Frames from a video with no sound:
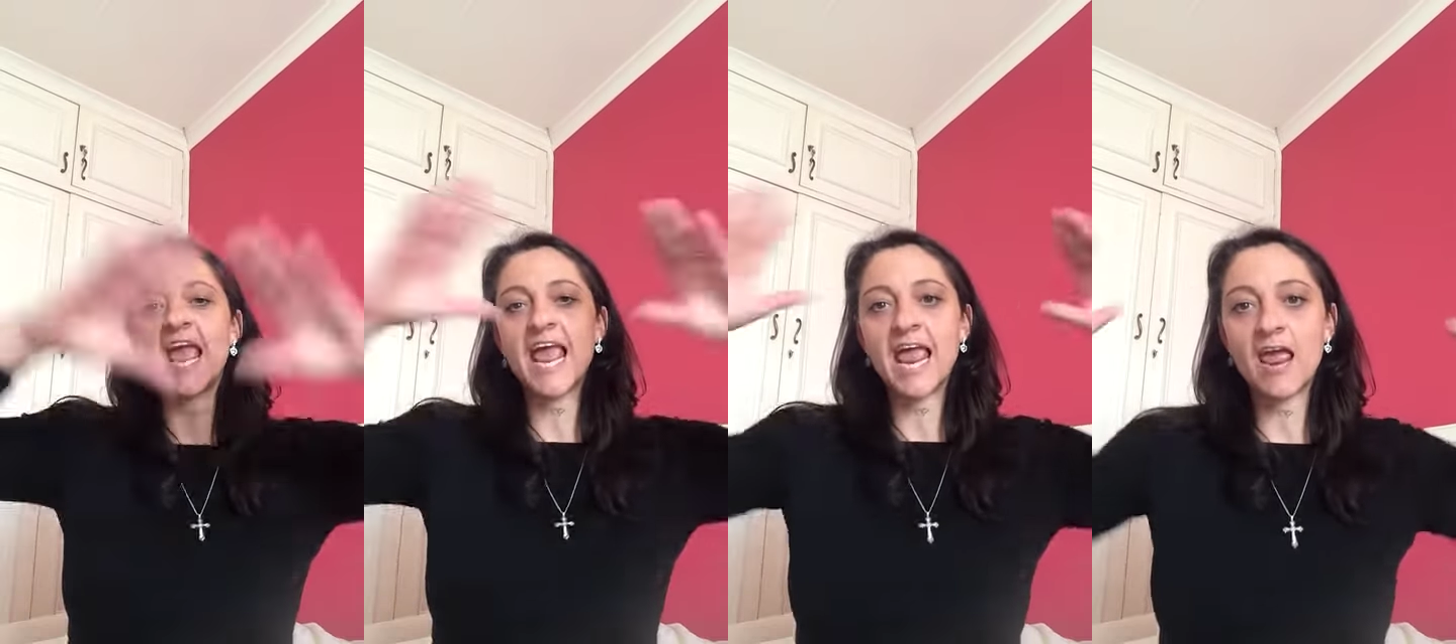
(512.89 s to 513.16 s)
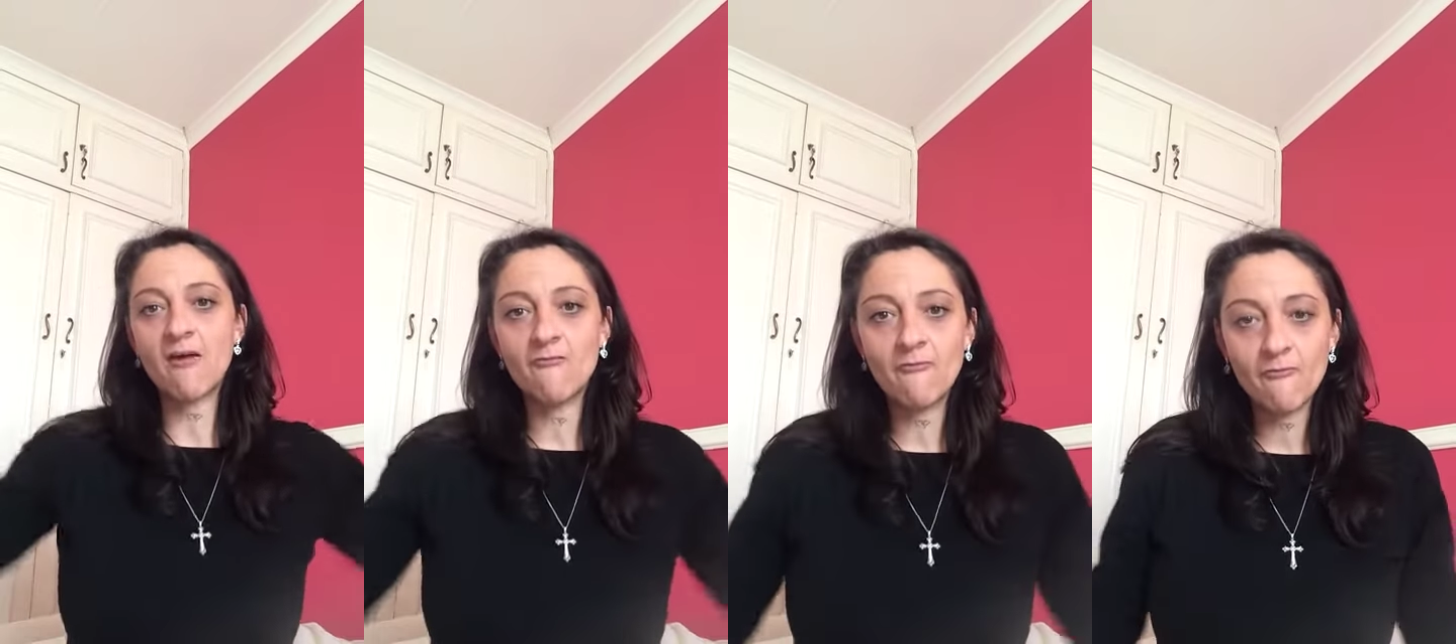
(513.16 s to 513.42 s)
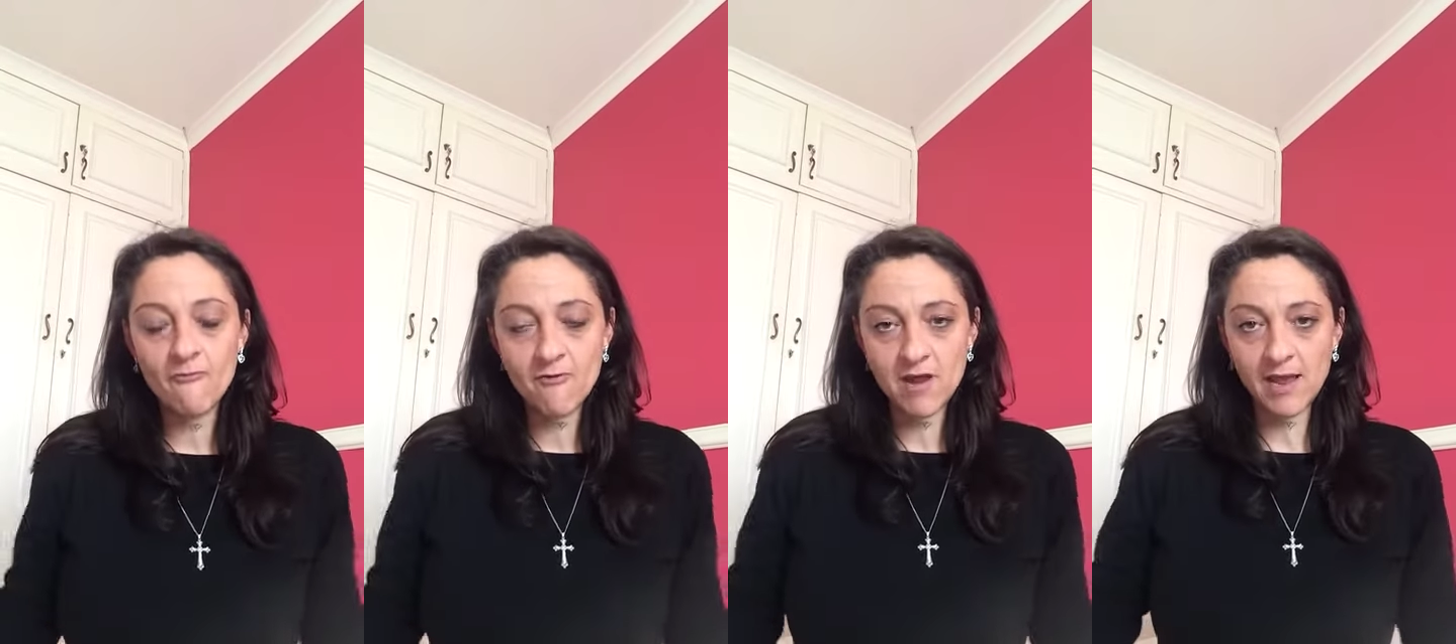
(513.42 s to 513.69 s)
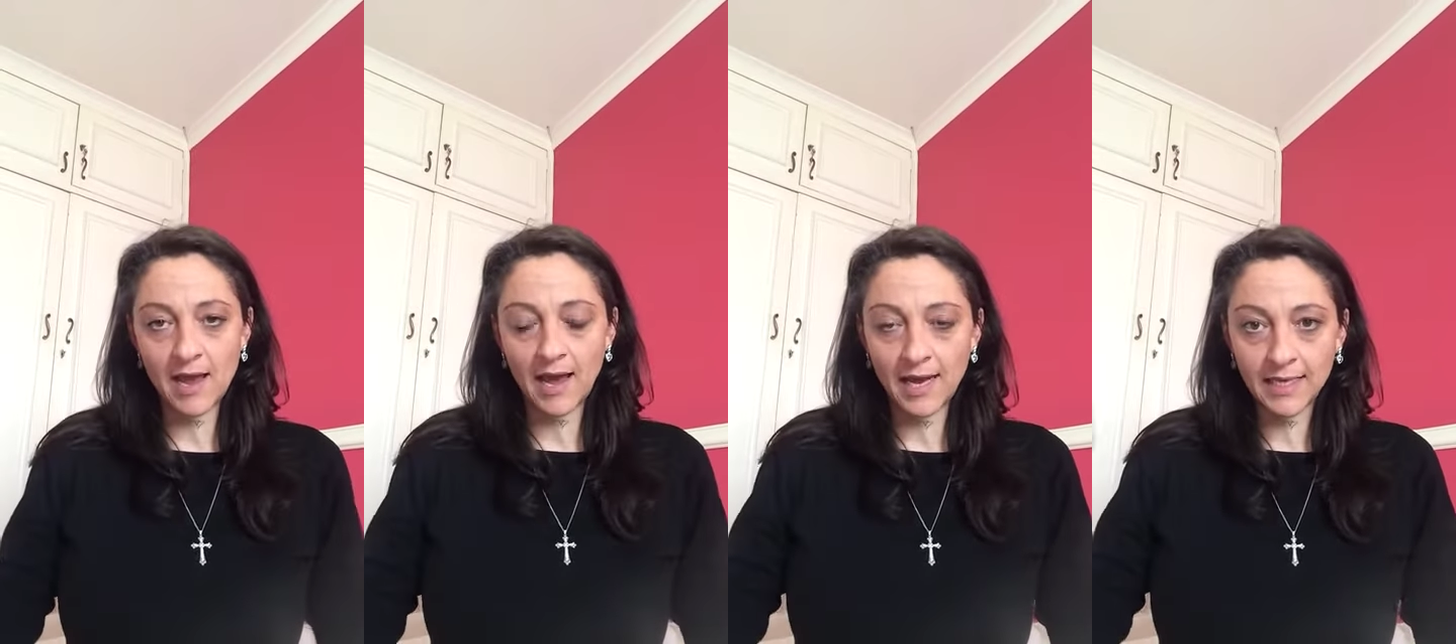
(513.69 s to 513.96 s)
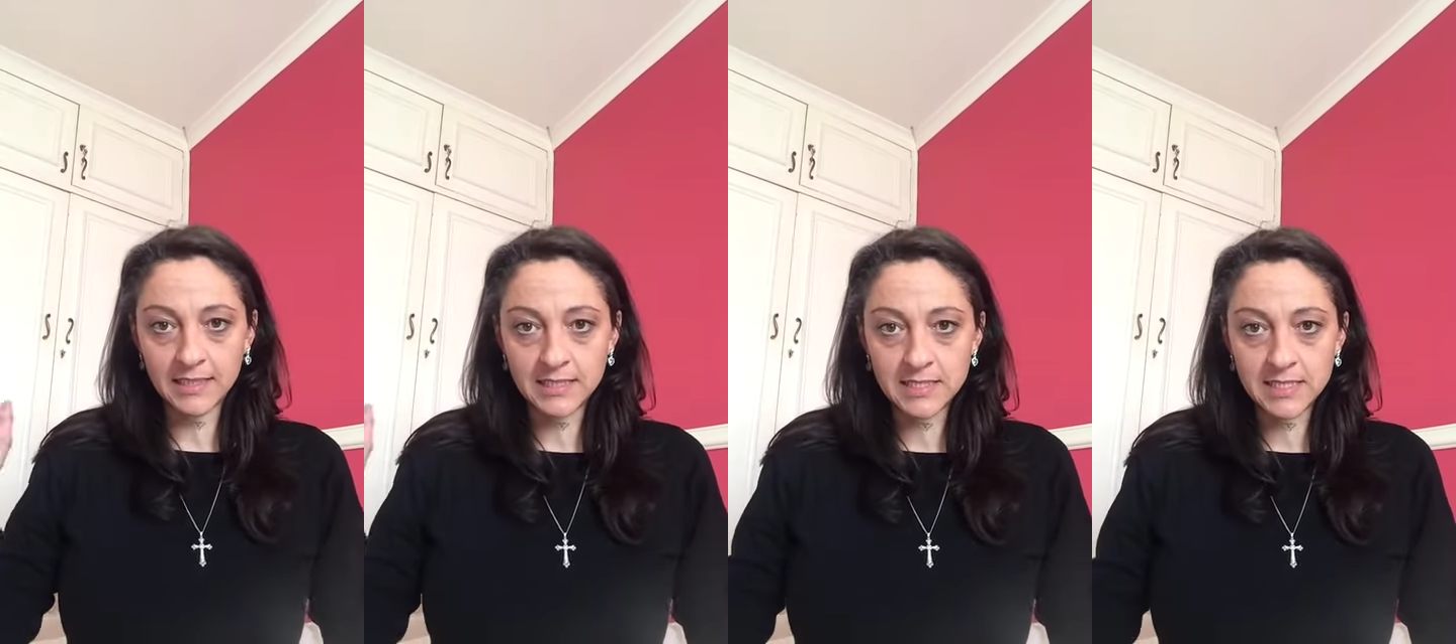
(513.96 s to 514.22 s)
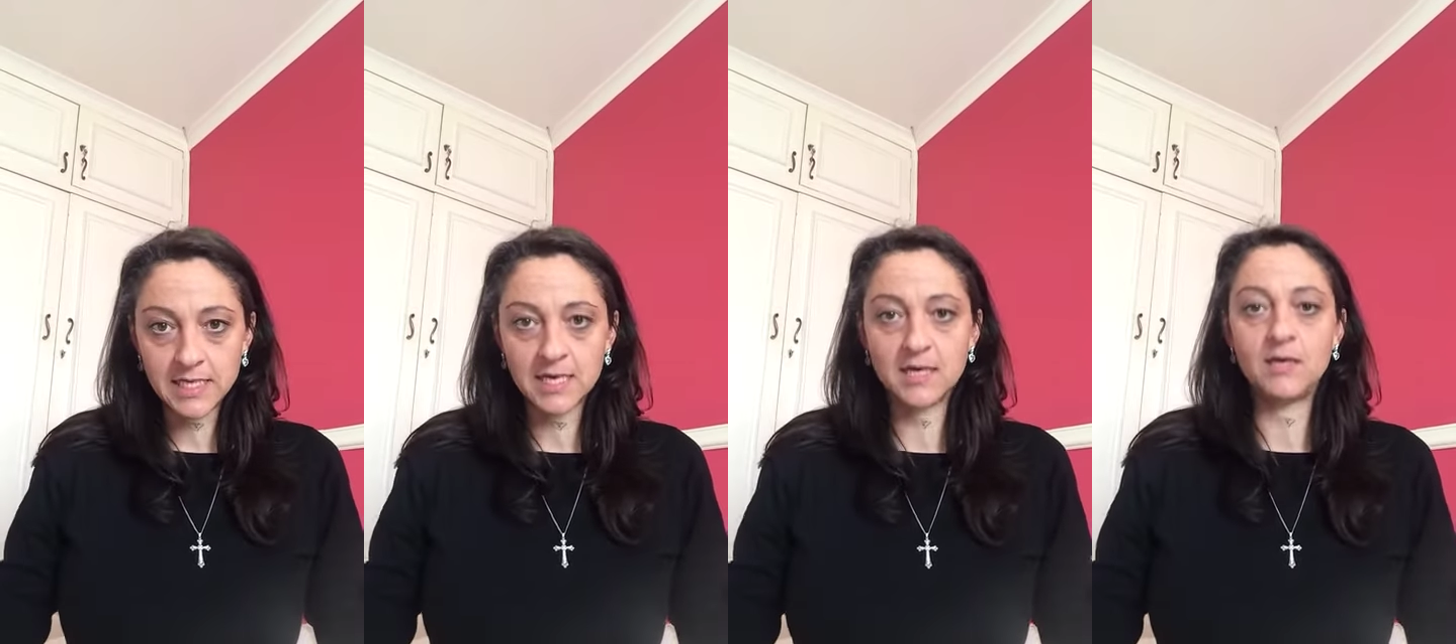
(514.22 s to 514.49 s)
every
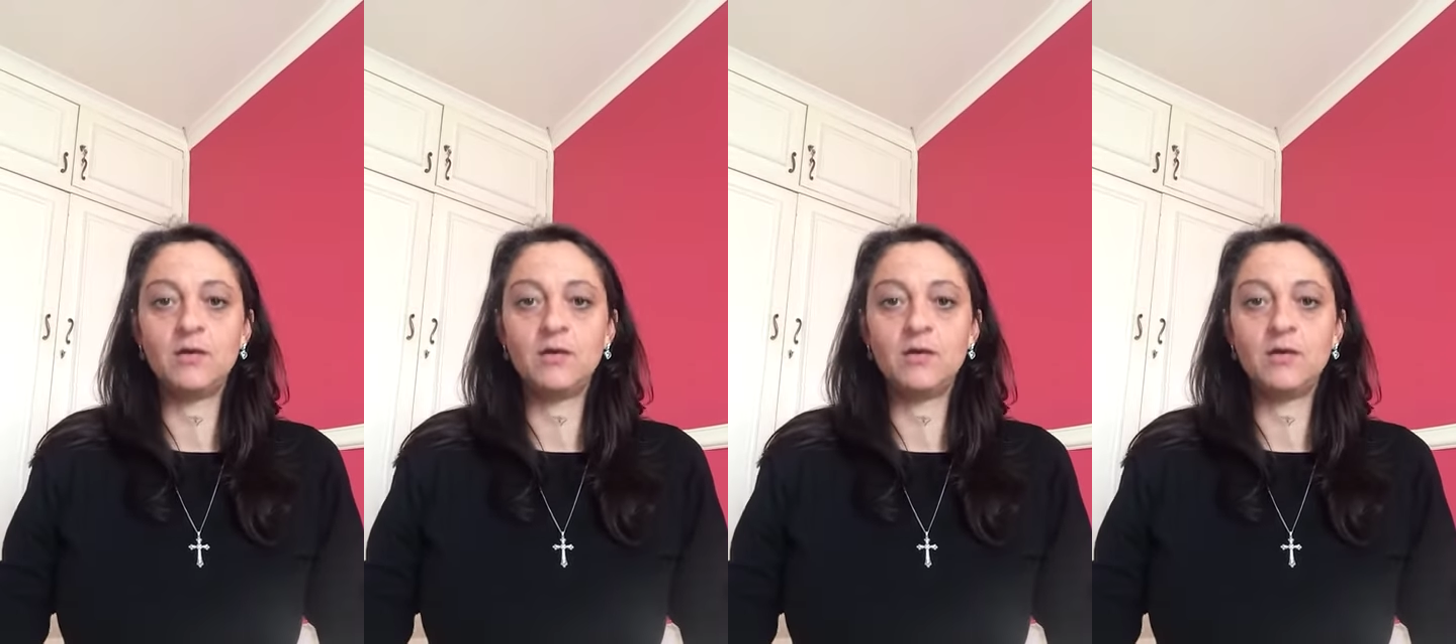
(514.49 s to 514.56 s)
idea